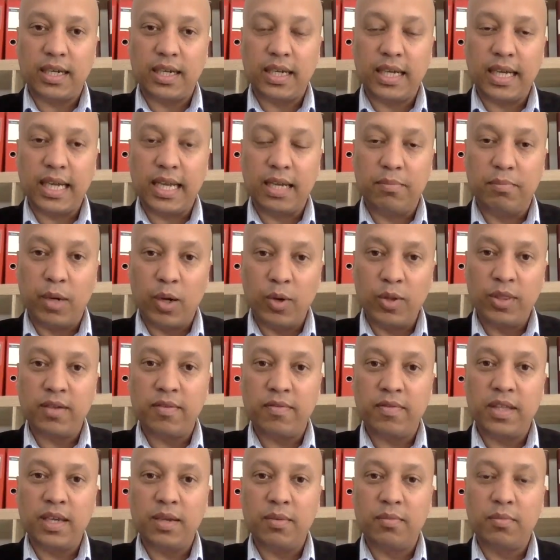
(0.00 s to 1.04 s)
and both
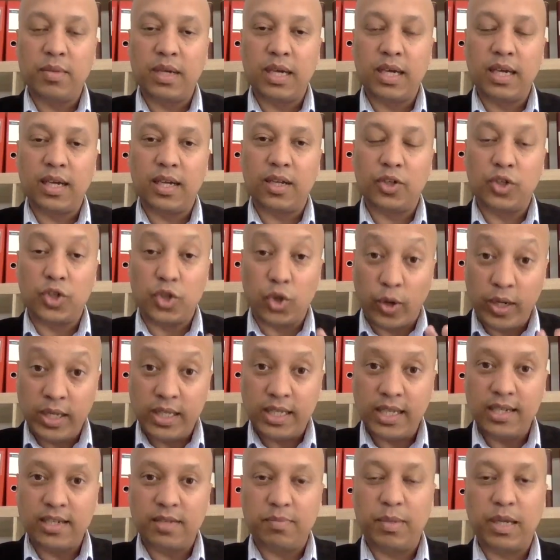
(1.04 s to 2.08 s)
of them
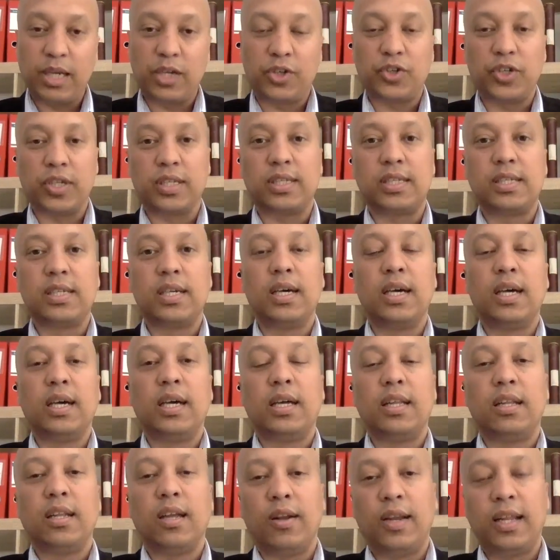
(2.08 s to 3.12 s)
joint inspections.
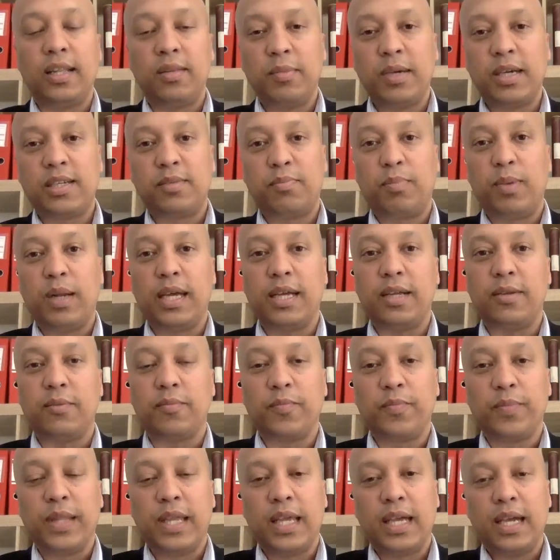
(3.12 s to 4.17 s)
Now, let me explain.
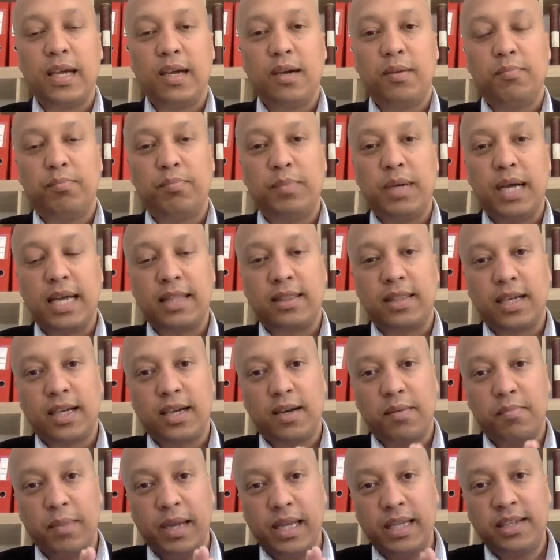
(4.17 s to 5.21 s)
At the
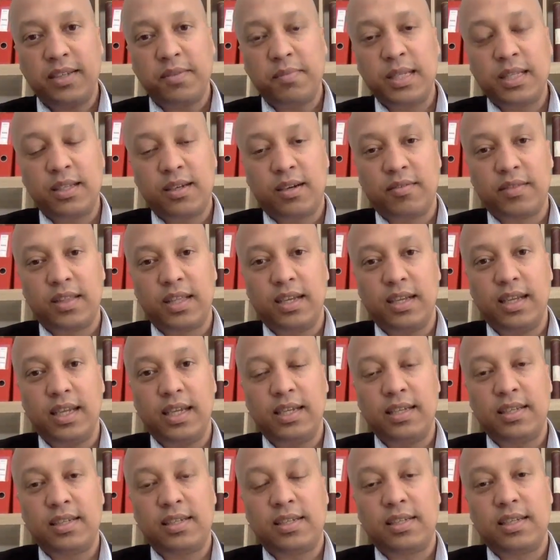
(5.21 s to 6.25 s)
commencement of the
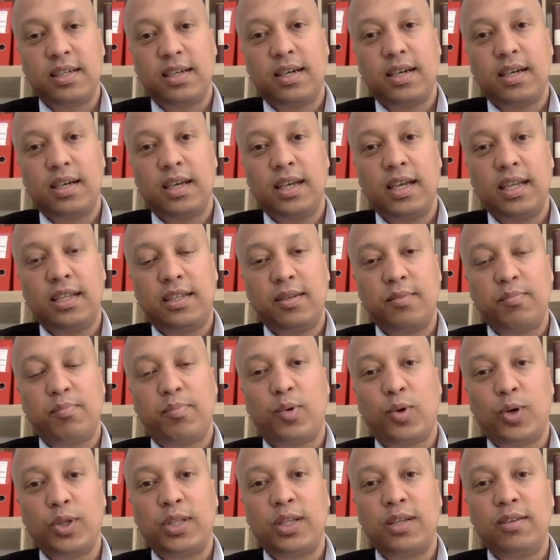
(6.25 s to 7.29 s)
lease, it's
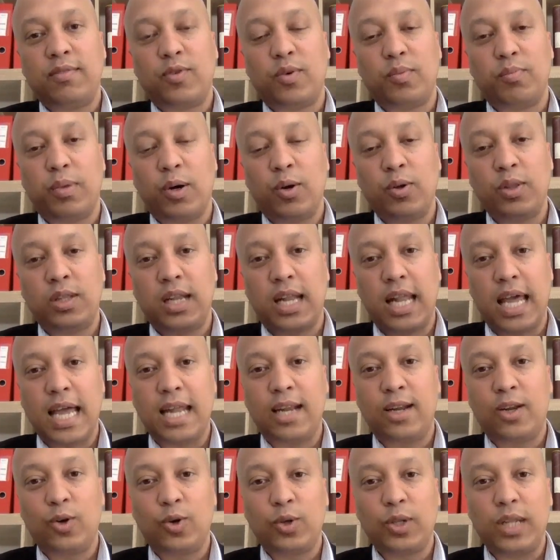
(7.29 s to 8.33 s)
important for both
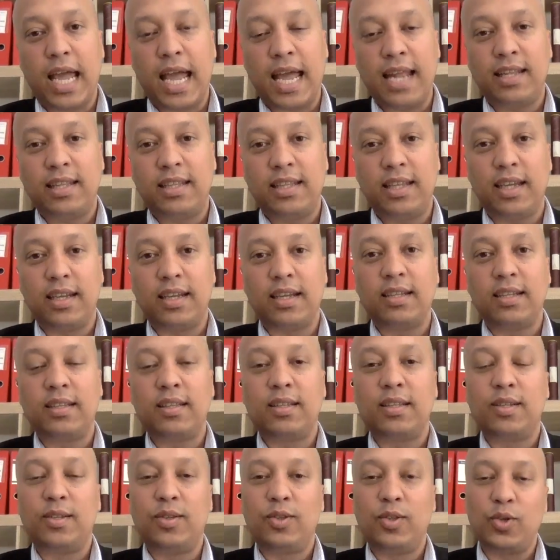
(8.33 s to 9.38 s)
landlord and tenant
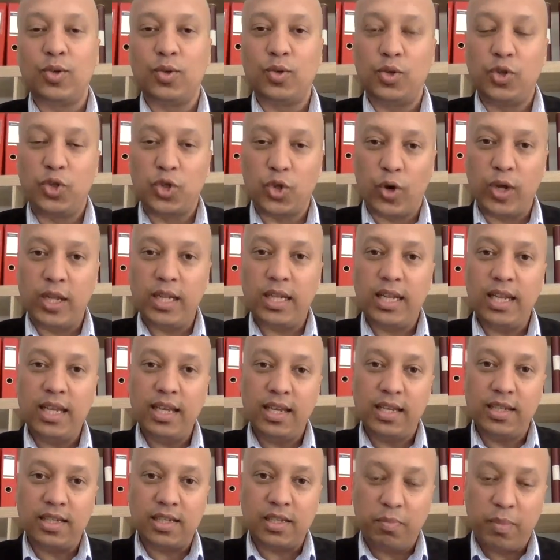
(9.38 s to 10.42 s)
to
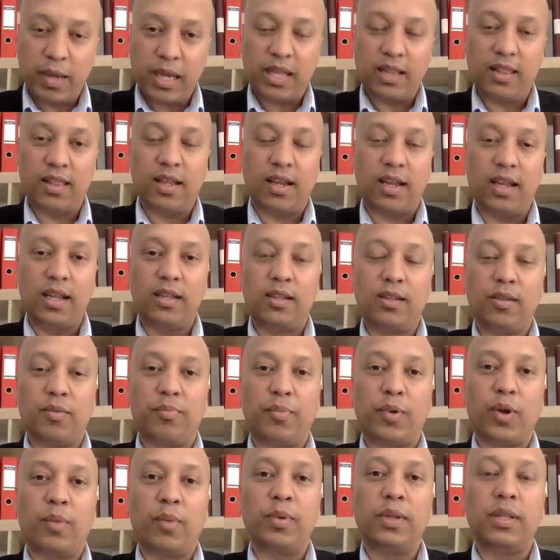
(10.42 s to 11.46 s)
jointly inspect the rental
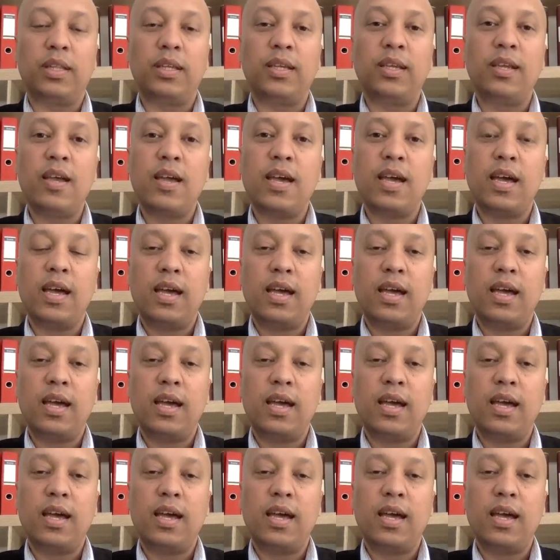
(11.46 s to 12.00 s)
property